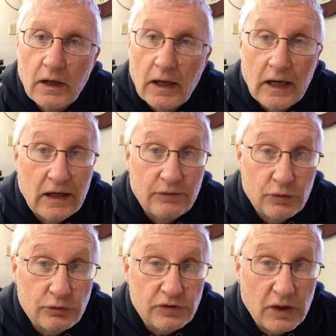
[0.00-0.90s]
And if
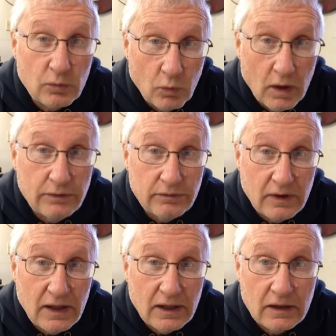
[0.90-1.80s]
you said one
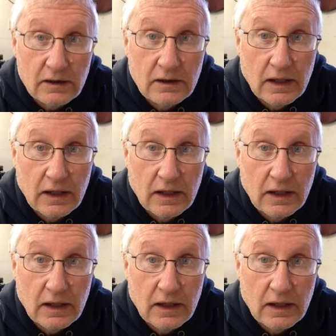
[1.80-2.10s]
thing